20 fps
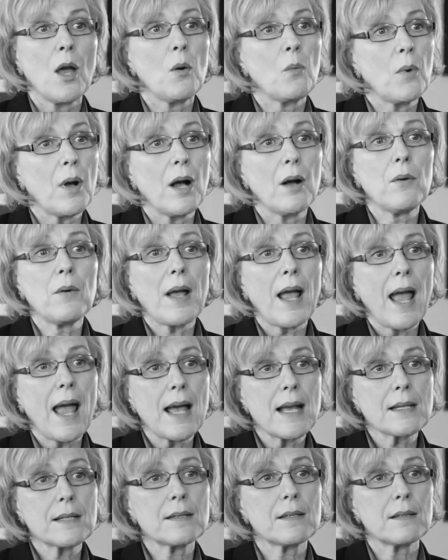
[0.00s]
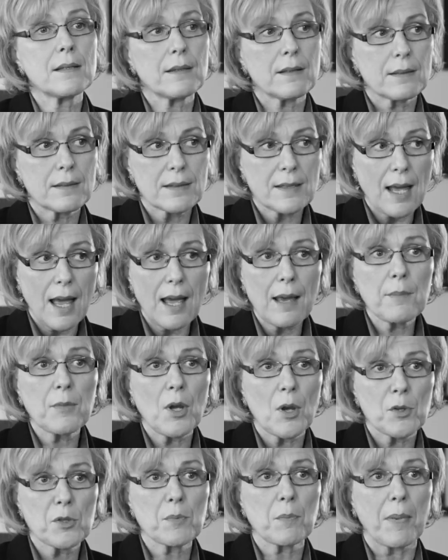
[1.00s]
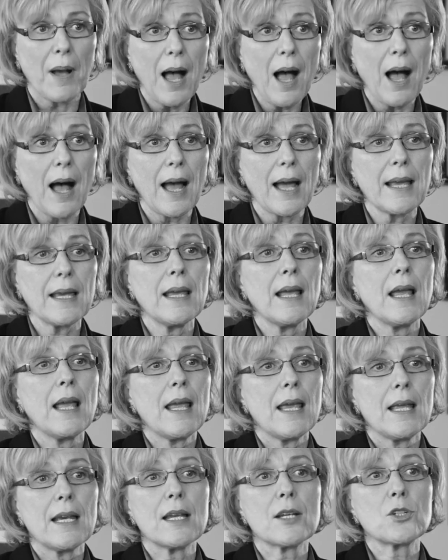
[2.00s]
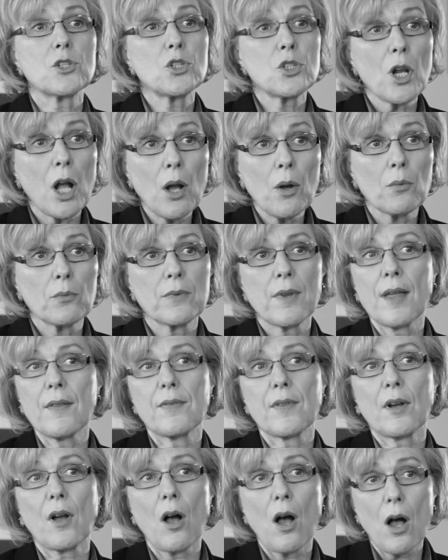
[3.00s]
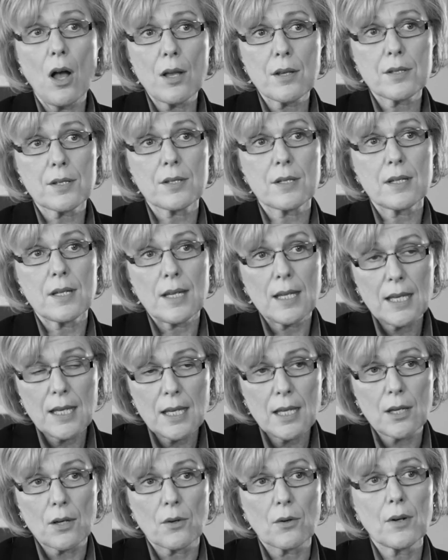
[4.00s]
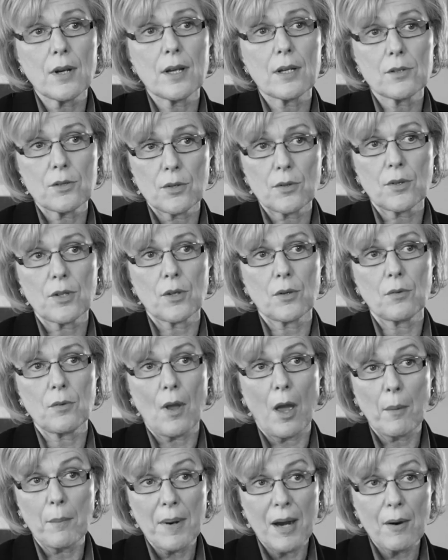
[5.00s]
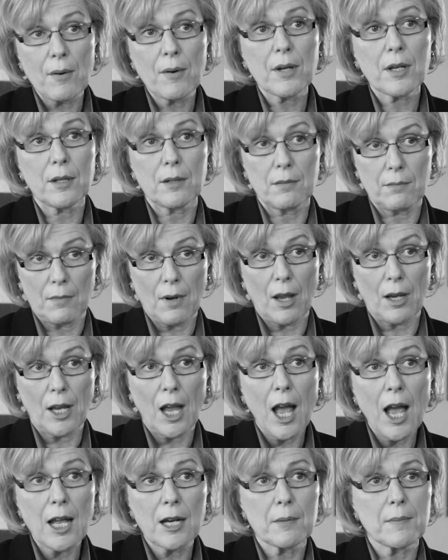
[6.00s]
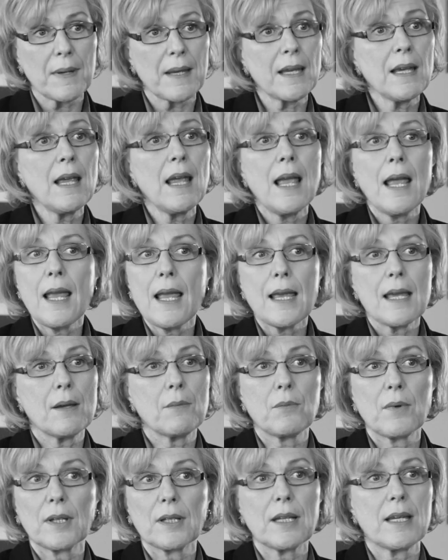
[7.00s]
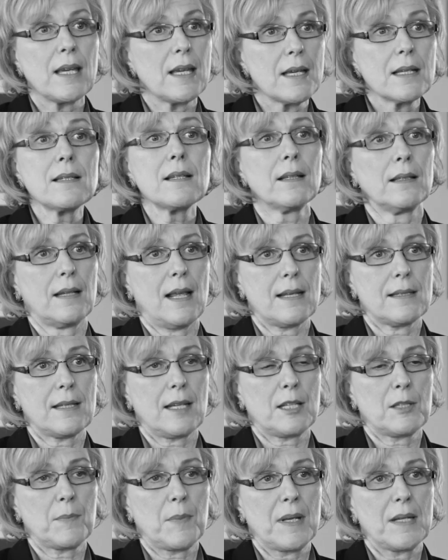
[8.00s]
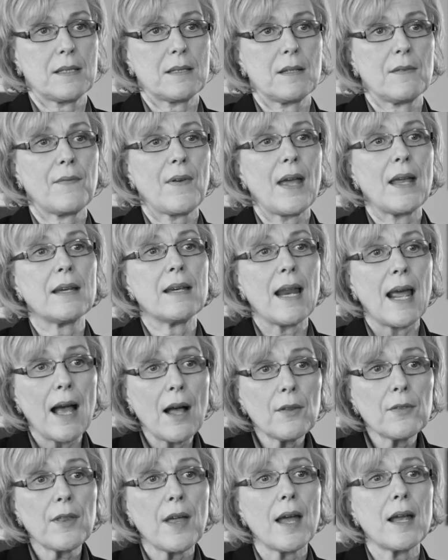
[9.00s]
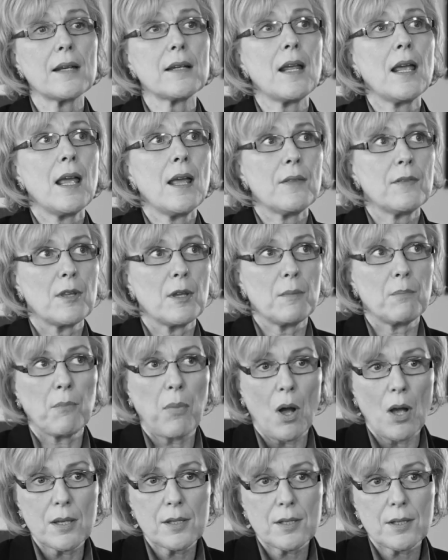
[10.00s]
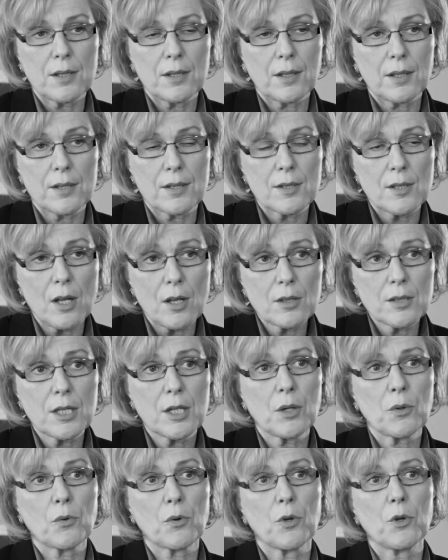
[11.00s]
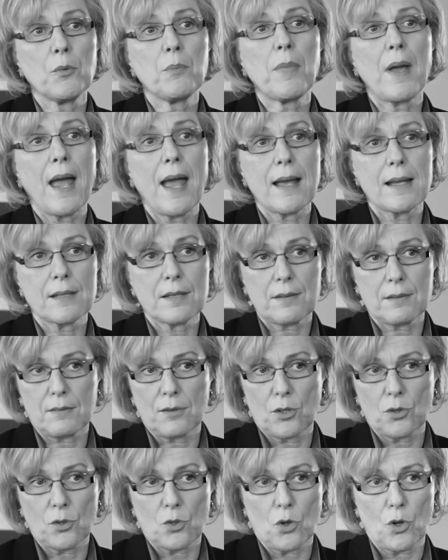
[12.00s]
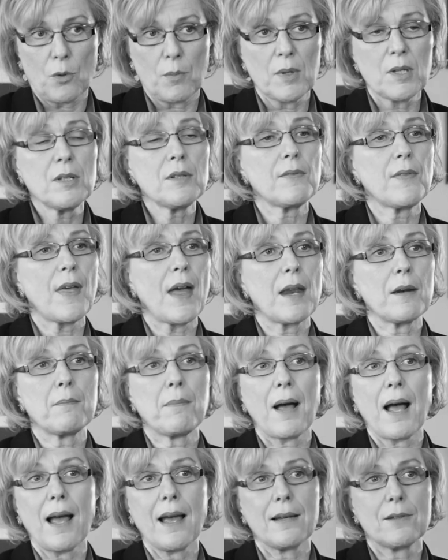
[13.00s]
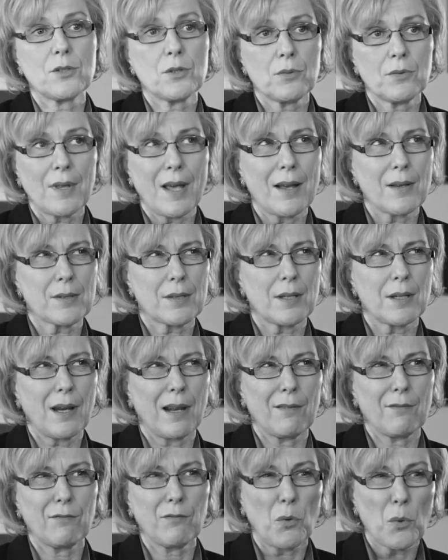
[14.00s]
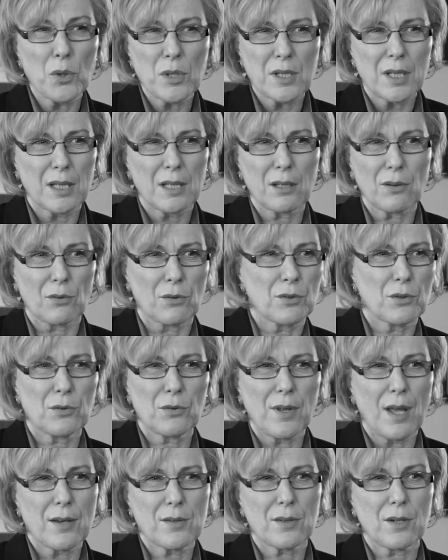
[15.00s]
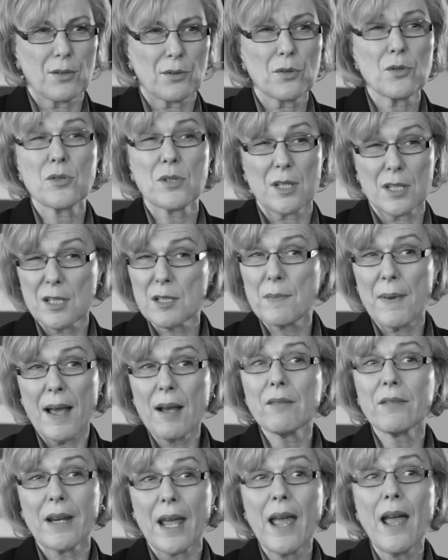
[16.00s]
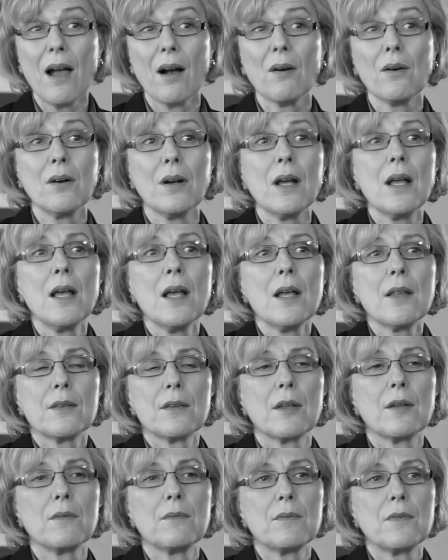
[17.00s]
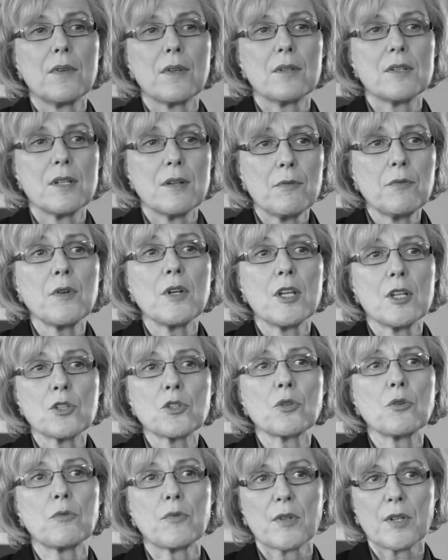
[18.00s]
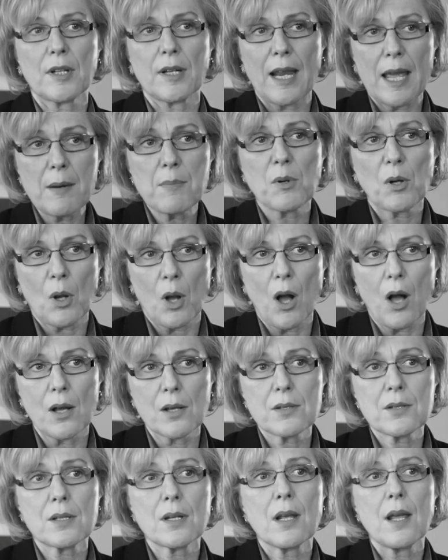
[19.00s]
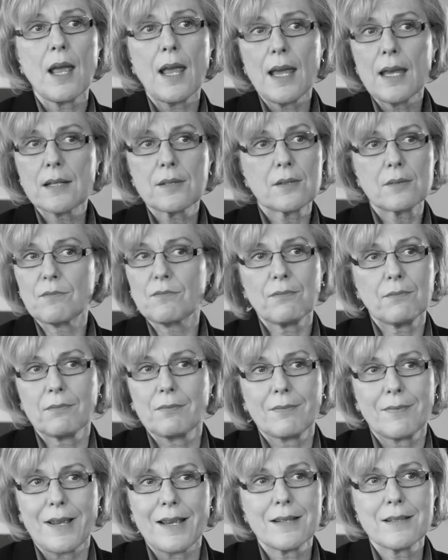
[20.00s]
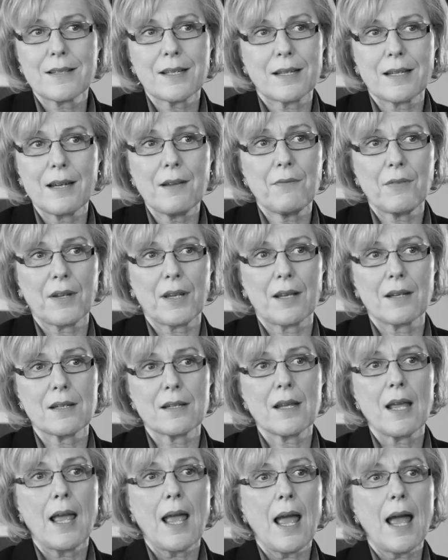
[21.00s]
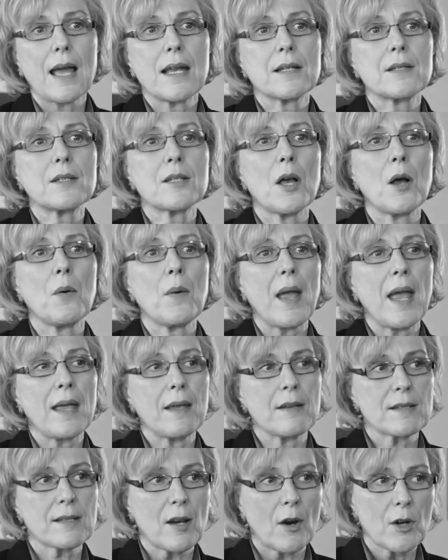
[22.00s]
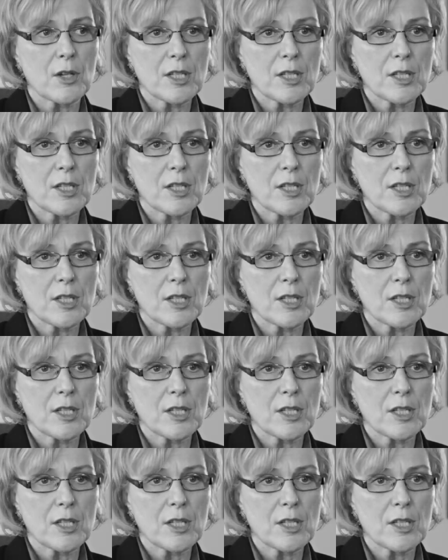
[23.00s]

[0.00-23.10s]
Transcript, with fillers: Well, as time goes by, it has shown that the cost here to the American economy, it really isn't less expensive. And now that the Boston Consulting Group has determined that by 2014 or 2013, it's about now, the differential for the labor cost is insignificant. And so as our